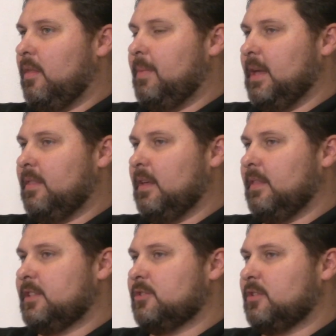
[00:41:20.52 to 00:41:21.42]
big
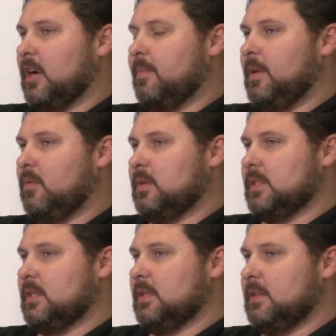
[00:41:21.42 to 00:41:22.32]
thing that struck me
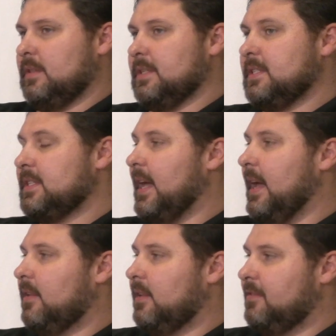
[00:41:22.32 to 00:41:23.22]
was the
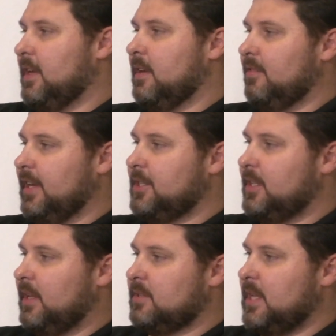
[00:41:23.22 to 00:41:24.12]
scale of the
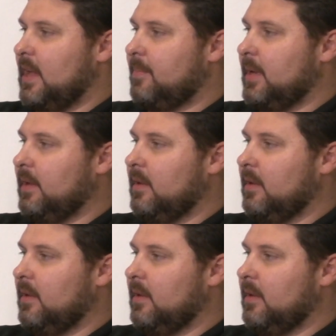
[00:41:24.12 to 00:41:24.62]
innovation that was happening.